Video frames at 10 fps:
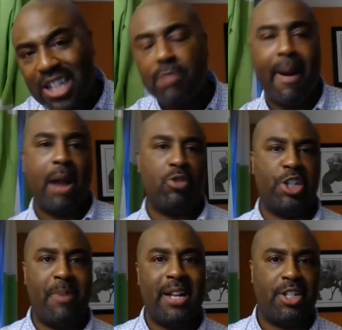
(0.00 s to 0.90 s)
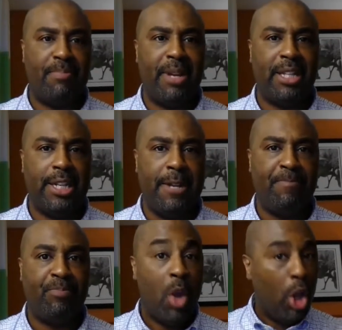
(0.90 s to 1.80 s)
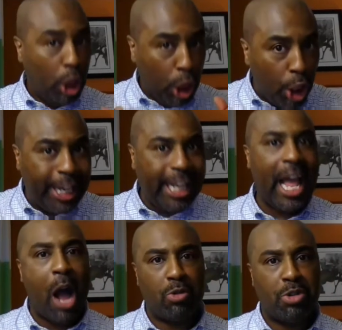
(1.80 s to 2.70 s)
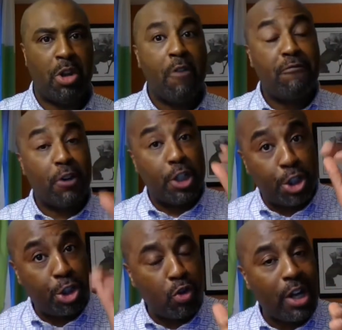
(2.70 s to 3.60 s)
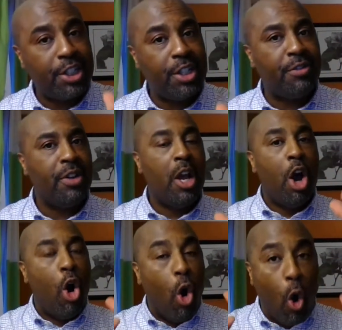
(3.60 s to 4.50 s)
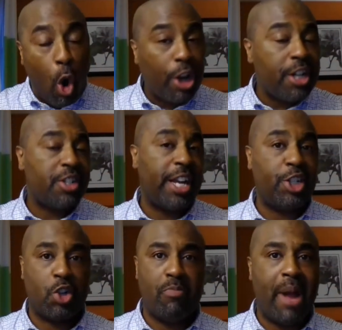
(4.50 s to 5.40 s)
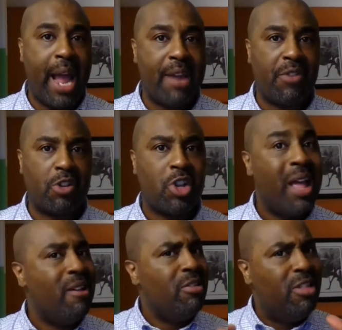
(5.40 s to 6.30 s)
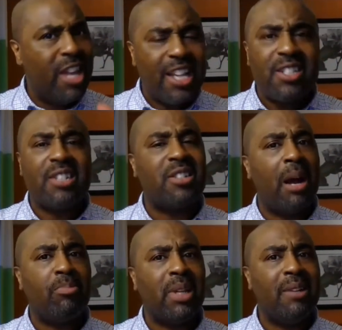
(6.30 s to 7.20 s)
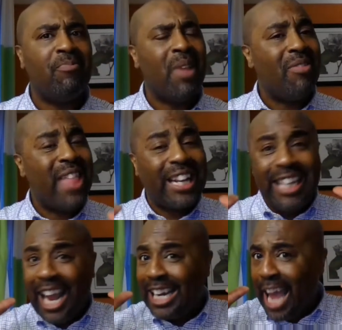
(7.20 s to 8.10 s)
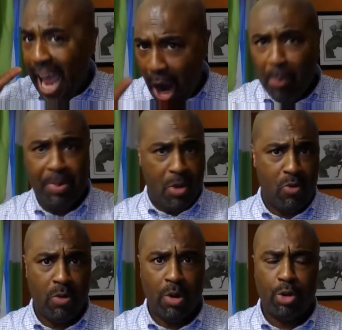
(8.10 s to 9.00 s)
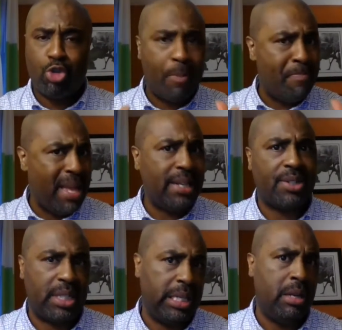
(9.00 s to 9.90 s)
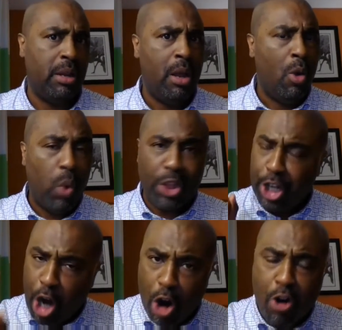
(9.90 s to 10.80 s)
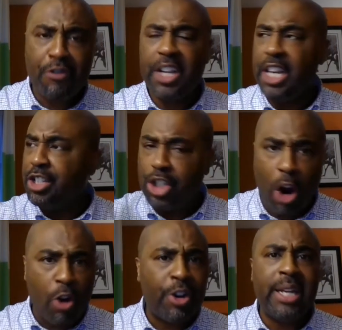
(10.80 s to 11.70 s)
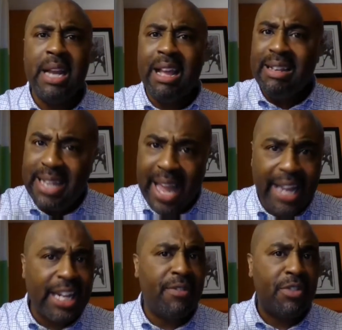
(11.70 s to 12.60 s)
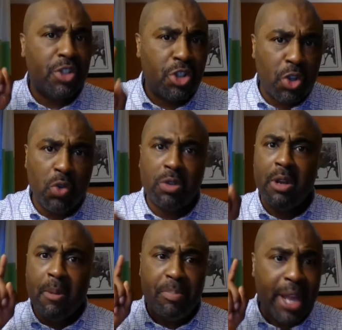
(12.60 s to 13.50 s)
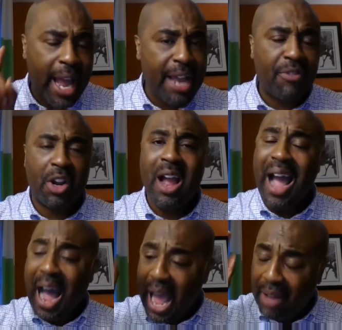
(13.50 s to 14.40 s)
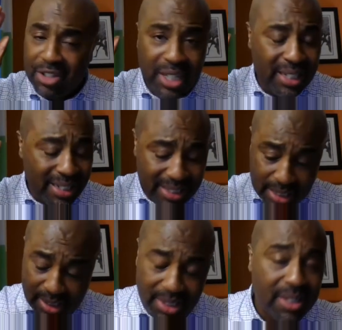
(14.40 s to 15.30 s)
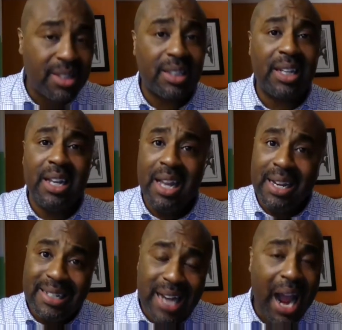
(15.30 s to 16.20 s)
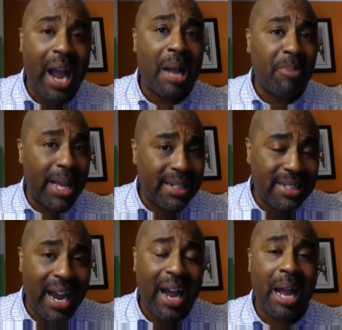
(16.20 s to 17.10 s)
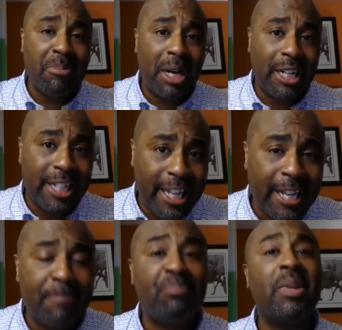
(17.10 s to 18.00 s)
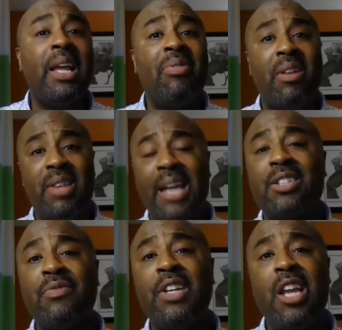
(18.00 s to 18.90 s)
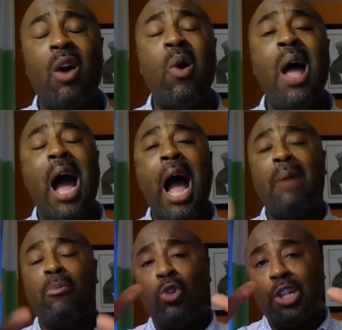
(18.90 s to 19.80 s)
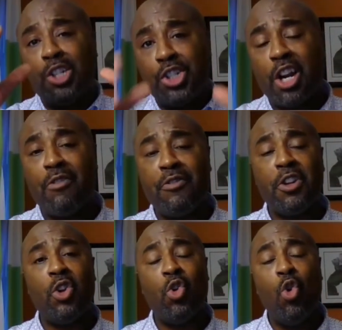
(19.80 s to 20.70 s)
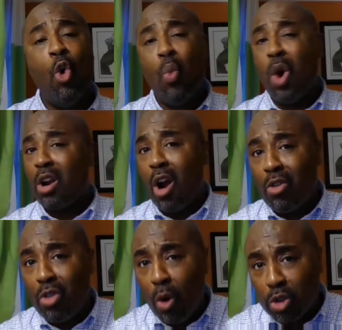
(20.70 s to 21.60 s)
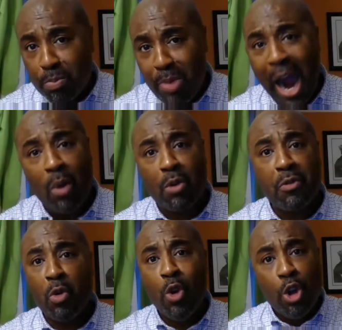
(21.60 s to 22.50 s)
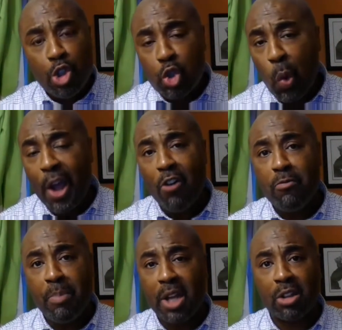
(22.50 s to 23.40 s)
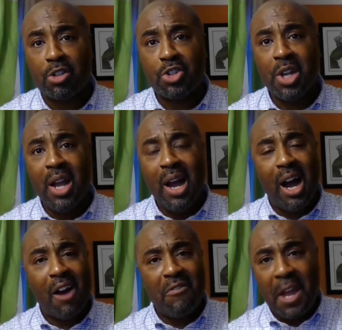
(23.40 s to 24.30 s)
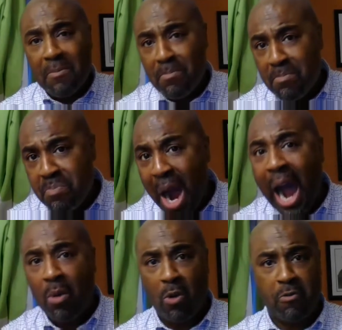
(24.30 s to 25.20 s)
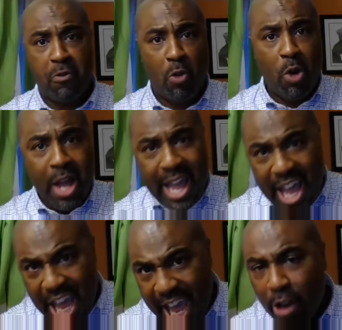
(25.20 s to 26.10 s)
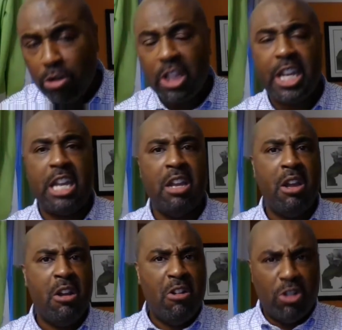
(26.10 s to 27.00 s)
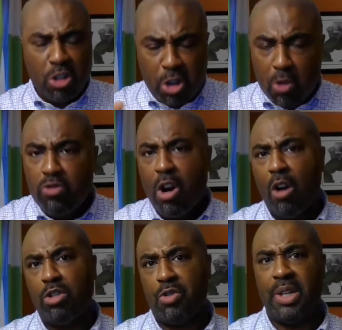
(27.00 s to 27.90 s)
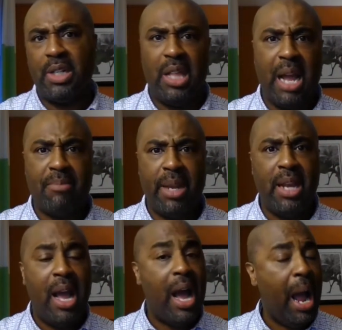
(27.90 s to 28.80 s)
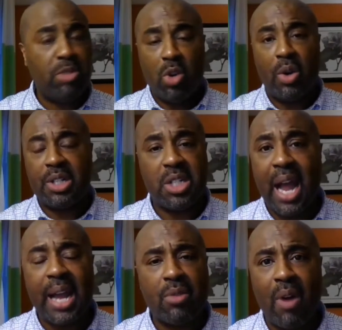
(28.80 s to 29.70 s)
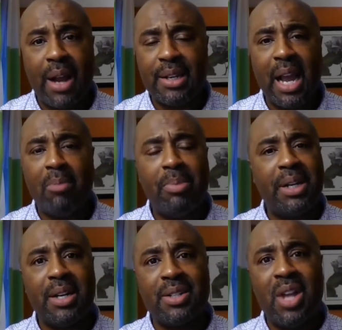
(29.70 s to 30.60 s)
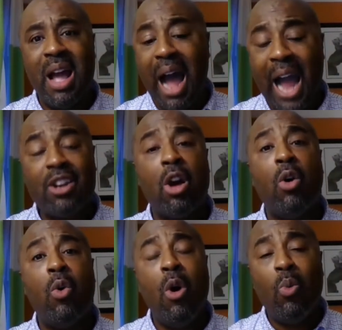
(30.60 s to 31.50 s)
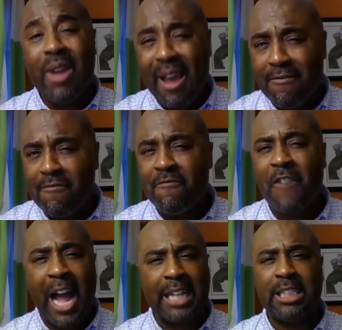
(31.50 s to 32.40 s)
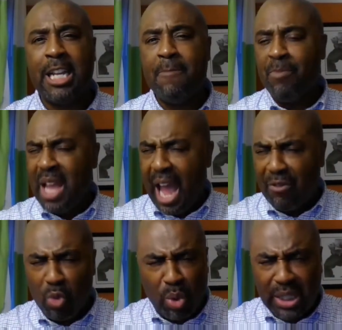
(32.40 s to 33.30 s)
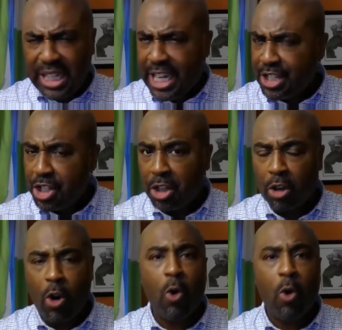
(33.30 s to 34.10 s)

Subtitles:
That's my responsibility. Looking out for destructive organizational behaviors. This is something that can help you tremendously with curving and turning negative student behavior. I have seen this consistently, time and time again. In the next video, I'm going to share for you what are those powerful 12 pillars of a powerful, healthy school culture and climate. I'm so excited right now because I know we have really getting to